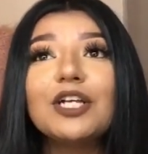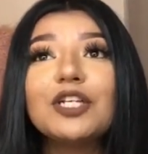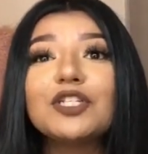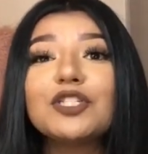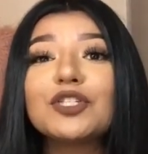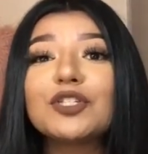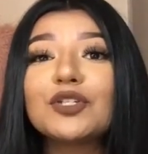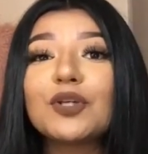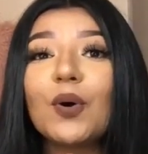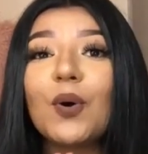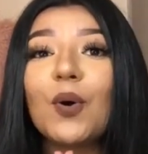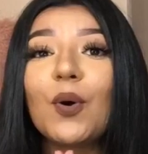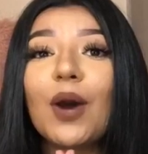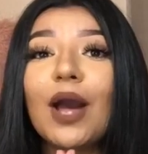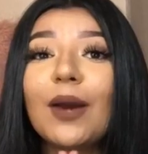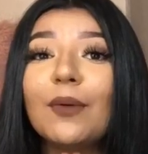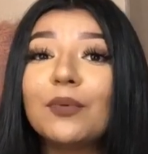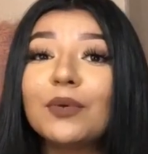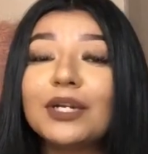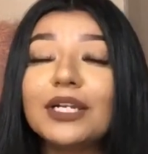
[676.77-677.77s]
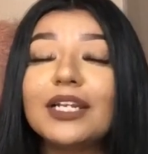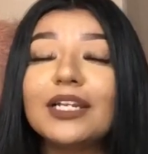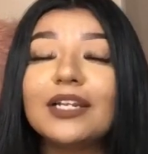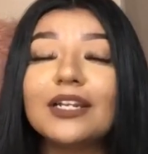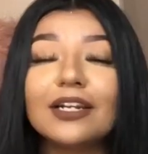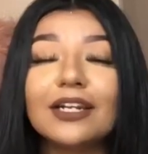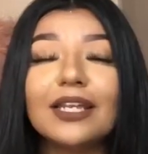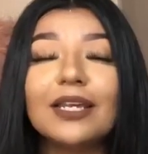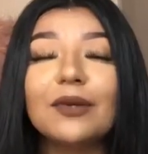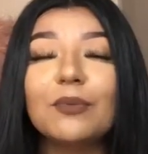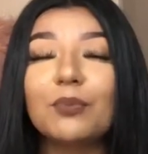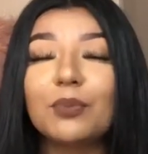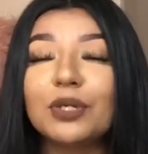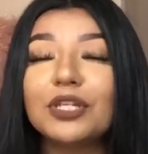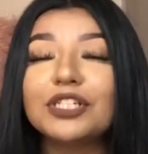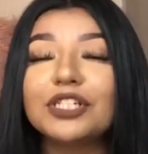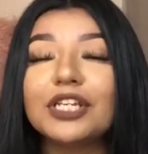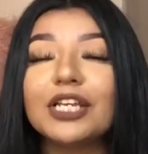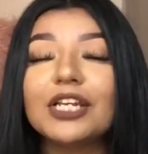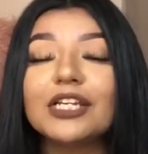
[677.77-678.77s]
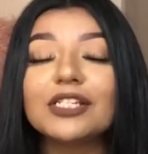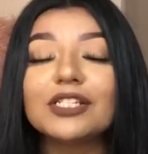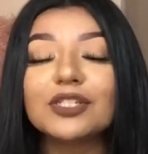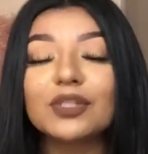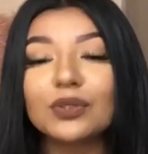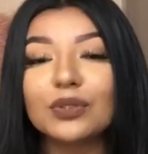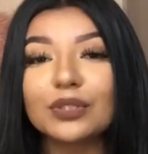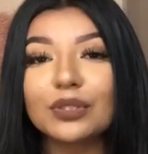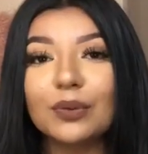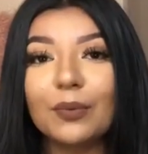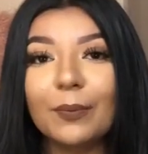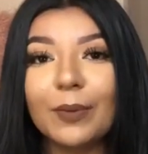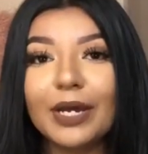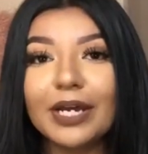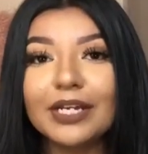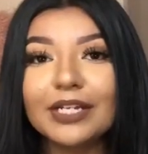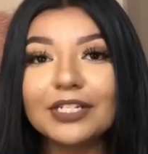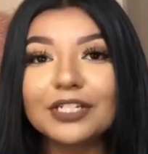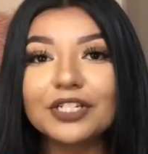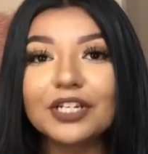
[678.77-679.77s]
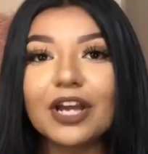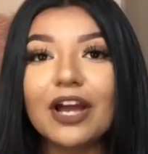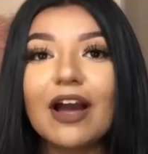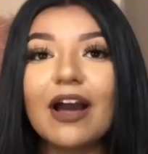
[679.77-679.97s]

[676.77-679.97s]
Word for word: So I would literally appreciate it so, so much.